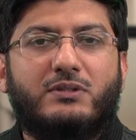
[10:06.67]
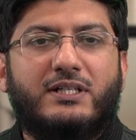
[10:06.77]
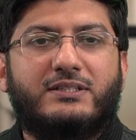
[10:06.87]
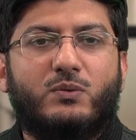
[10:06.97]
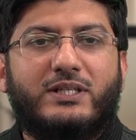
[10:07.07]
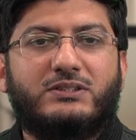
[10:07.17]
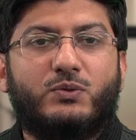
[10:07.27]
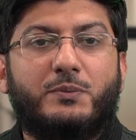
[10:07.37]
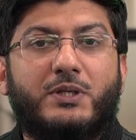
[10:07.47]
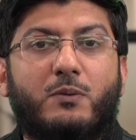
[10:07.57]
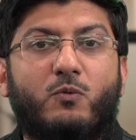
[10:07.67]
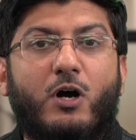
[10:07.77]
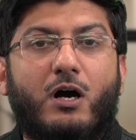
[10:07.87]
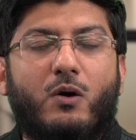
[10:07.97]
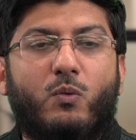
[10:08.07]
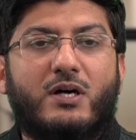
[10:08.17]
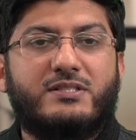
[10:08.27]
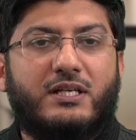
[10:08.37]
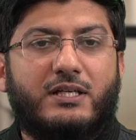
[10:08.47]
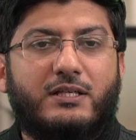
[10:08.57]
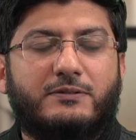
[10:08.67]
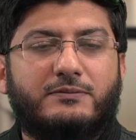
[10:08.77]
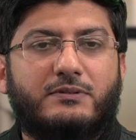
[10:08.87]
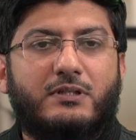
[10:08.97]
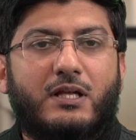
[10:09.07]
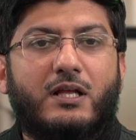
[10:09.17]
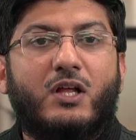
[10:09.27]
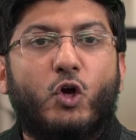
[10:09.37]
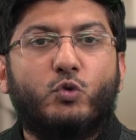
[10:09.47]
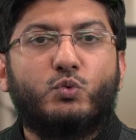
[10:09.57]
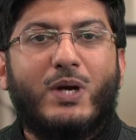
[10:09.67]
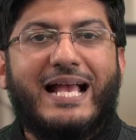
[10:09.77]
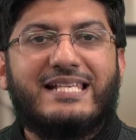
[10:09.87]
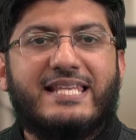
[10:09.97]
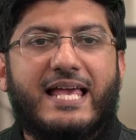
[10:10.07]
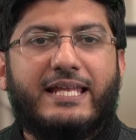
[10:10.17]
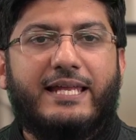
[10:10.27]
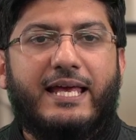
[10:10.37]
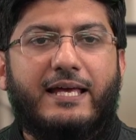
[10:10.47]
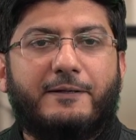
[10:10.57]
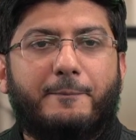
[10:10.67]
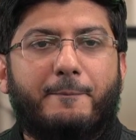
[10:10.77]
Otherwise it will become wa. Wazana. Wazana.